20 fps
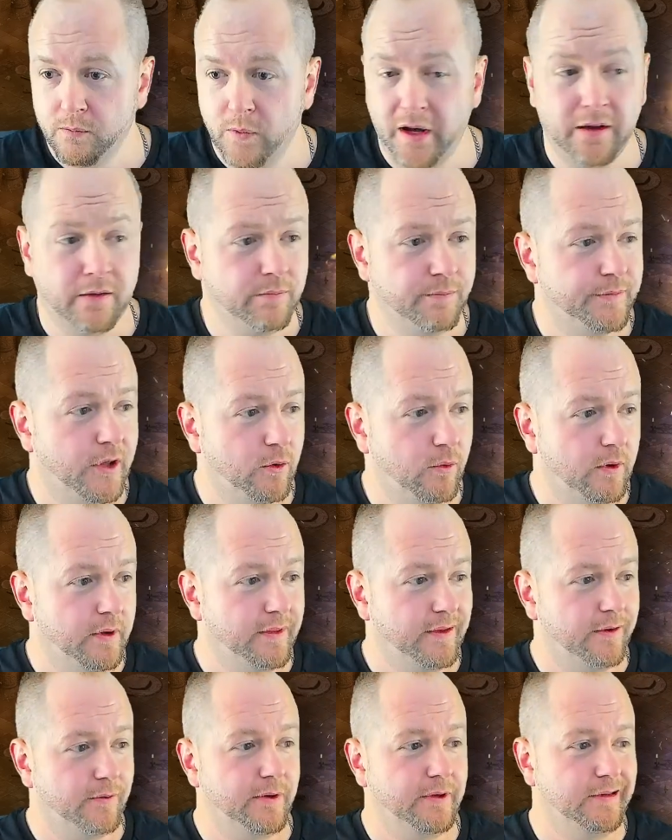Well, no
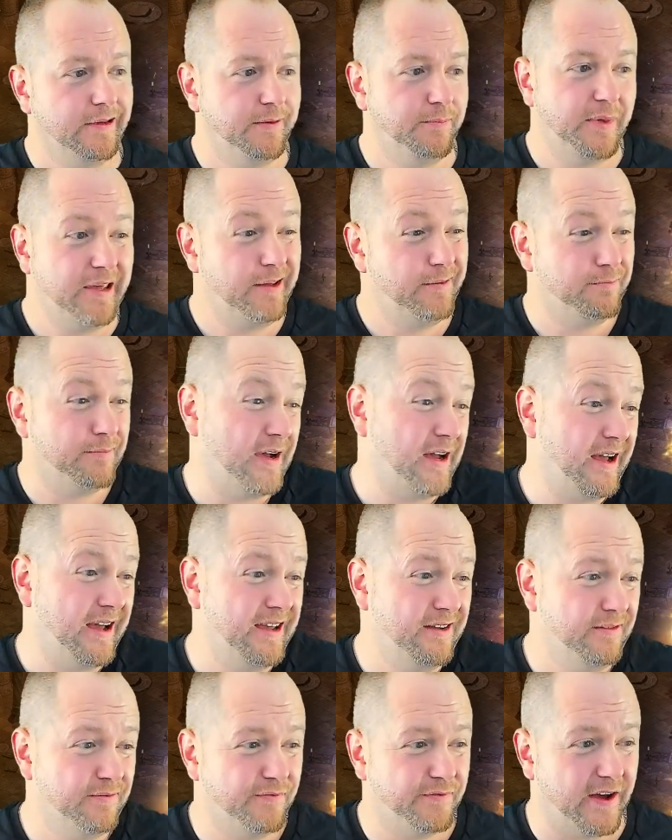one that really beat
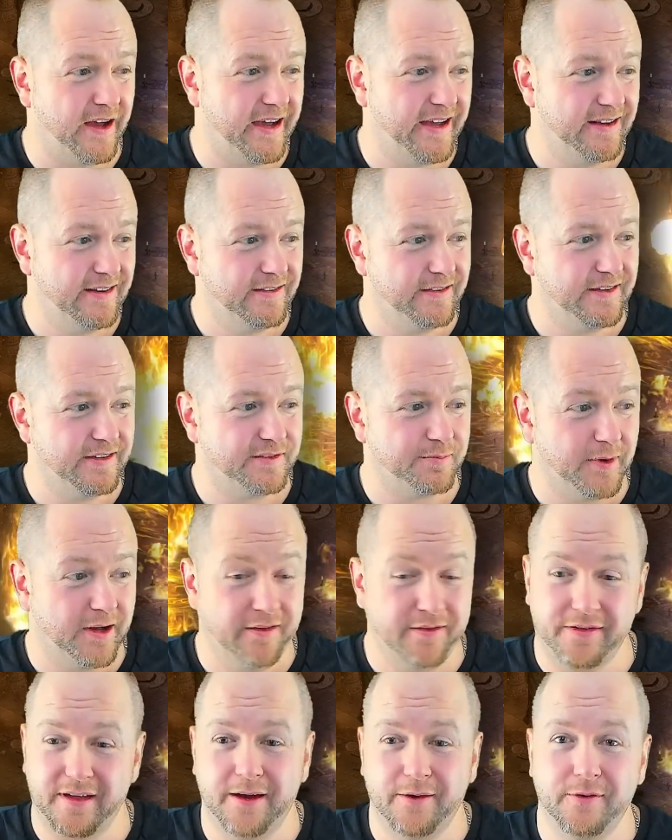my find this
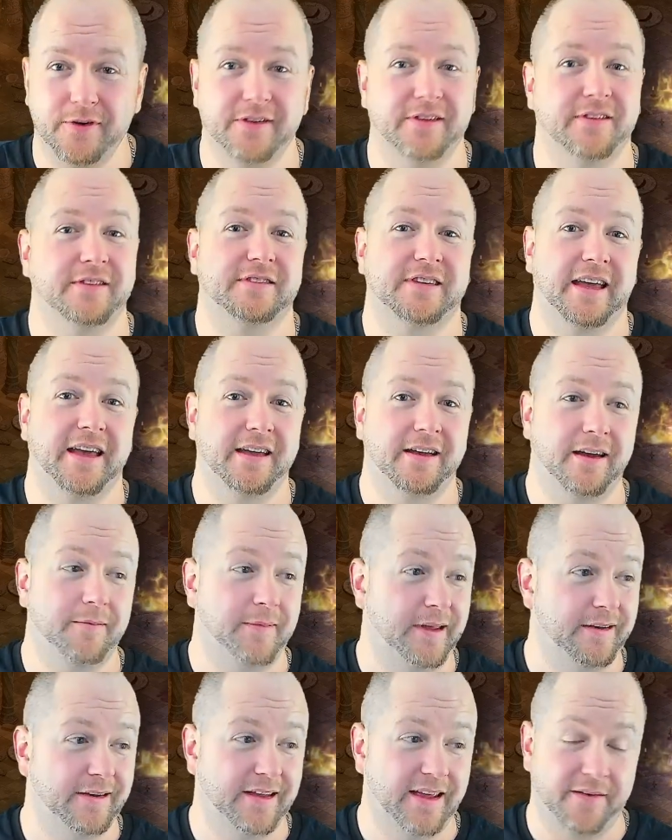month, I wouldn't say. I
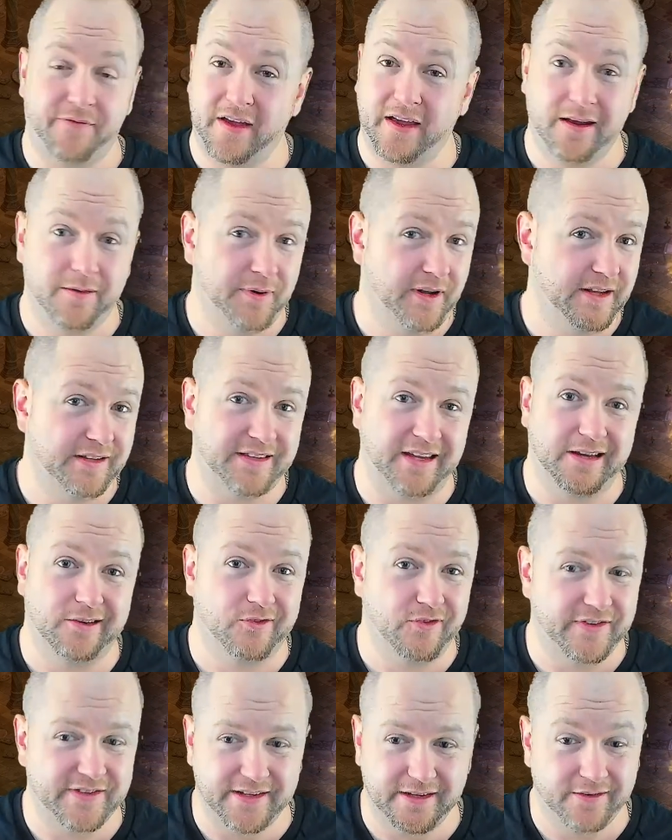mean, if anybody's
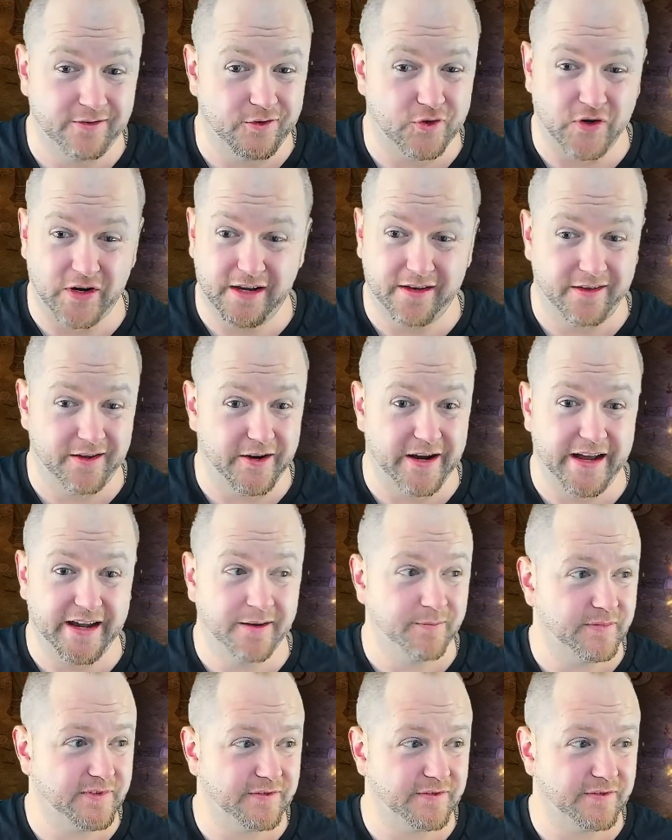interested in trading their items